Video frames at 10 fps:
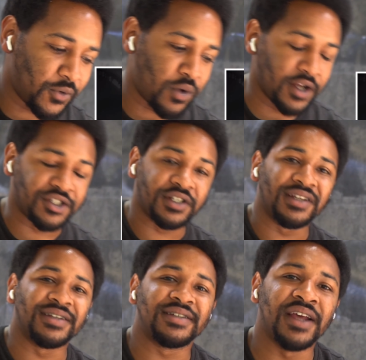question.
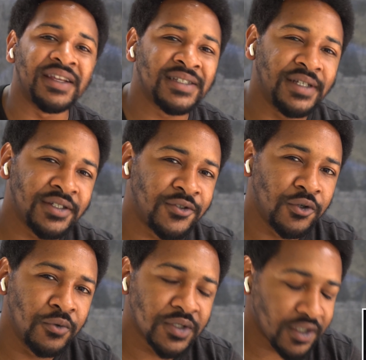Does this
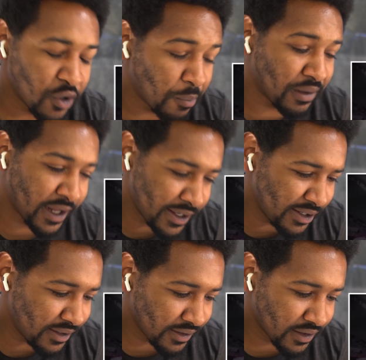dude still
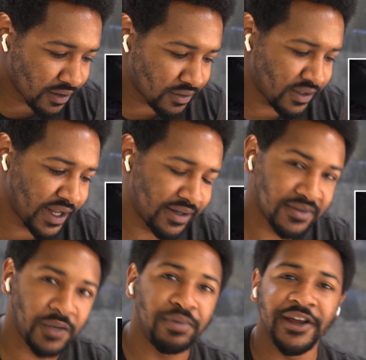play? Like,
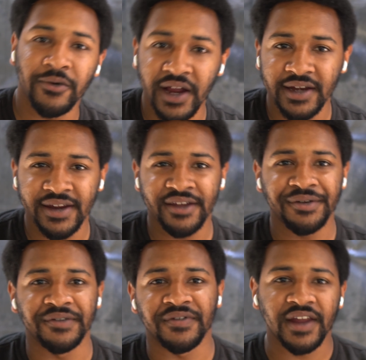does he play right now?
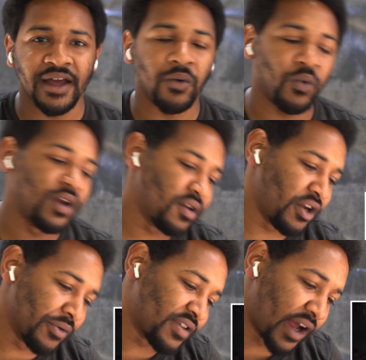And if not, when did
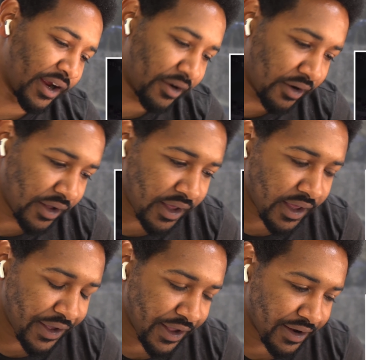he retire?
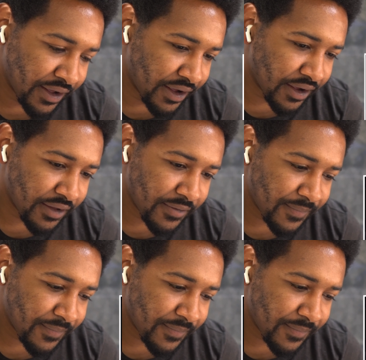And uh,